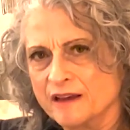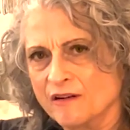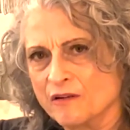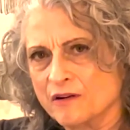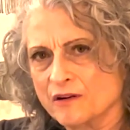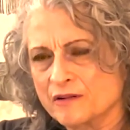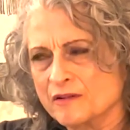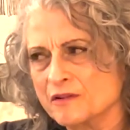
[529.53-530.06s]

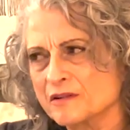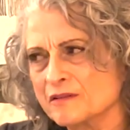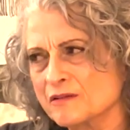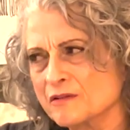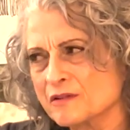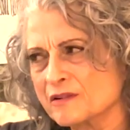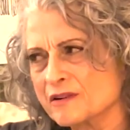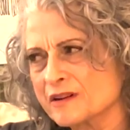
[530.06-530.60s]
Or, or,
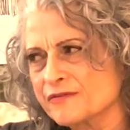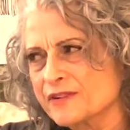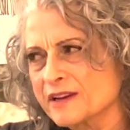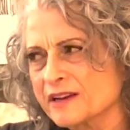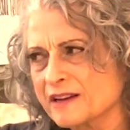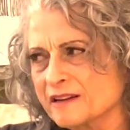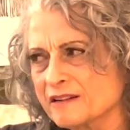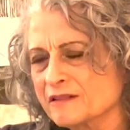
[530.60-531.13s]
or if you
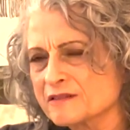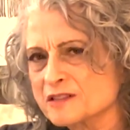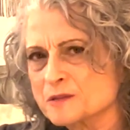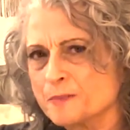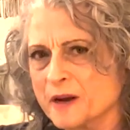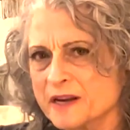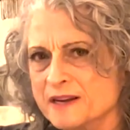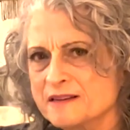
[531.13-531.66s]
get a little
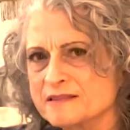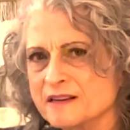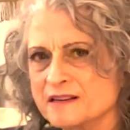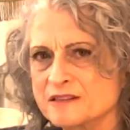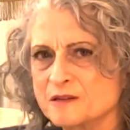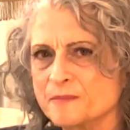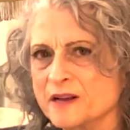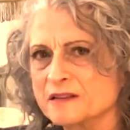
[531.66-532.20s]
spidey
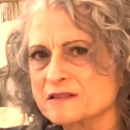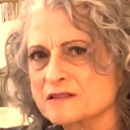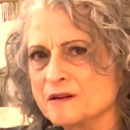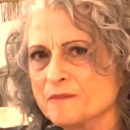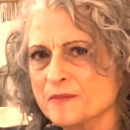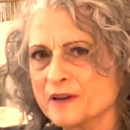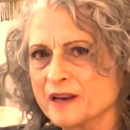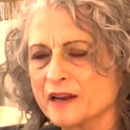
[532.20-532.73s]
sense about
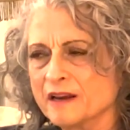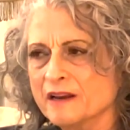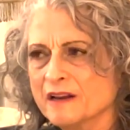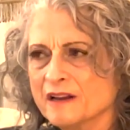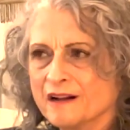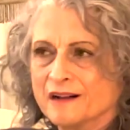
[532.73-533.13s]
somebody,